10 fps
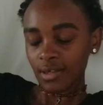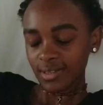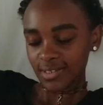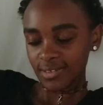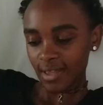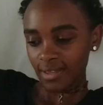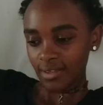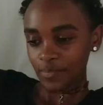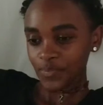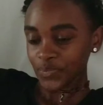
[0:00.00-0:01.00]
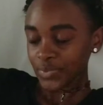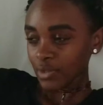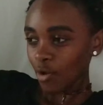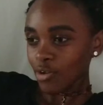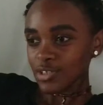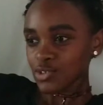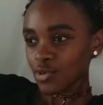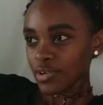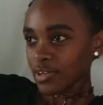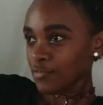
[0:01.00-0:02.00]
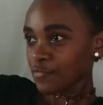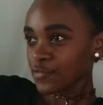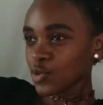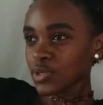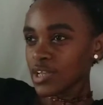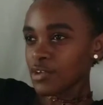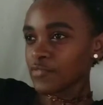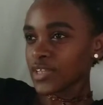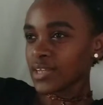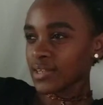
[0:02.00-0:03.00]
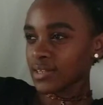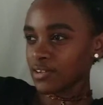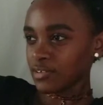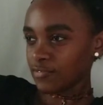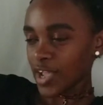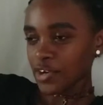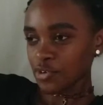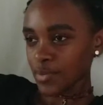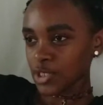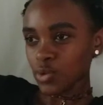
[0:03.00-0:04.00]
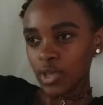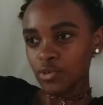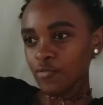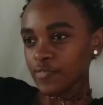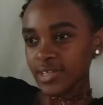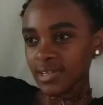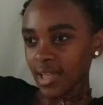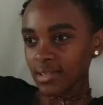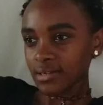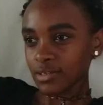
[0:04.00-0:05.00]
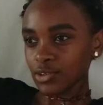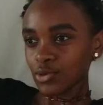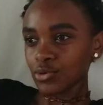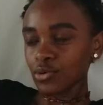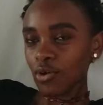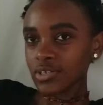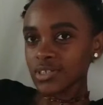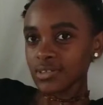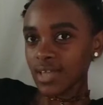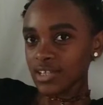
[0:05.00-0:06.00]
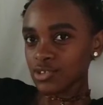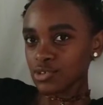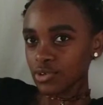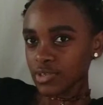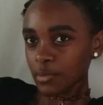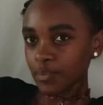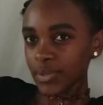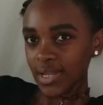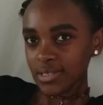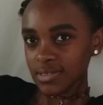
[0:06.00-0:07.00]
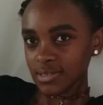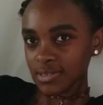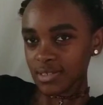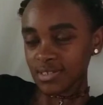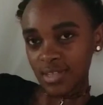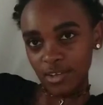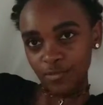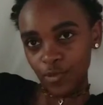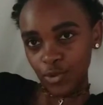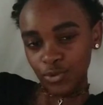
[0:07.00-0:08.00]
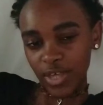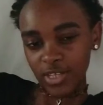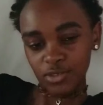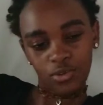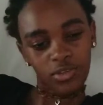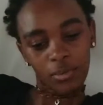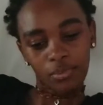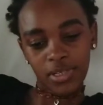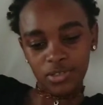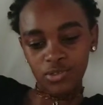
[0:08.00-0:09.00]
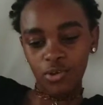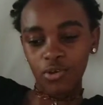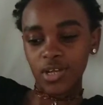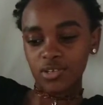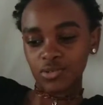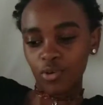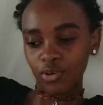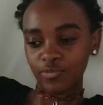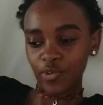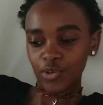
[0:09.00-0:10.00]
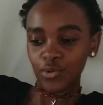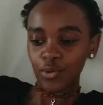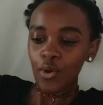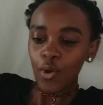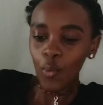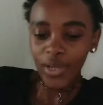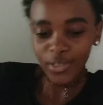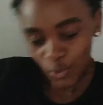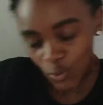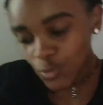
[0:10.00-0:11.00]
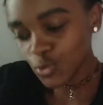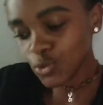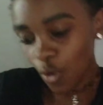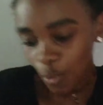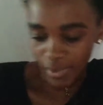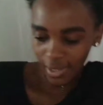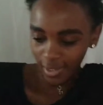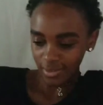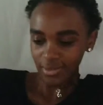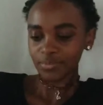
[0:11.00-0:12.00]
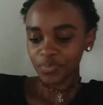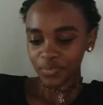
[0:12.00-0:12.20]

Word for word: leader a also if you live in an environment where you feel like you're not that's not the place set for you that's not the place god has called for you why do you stop like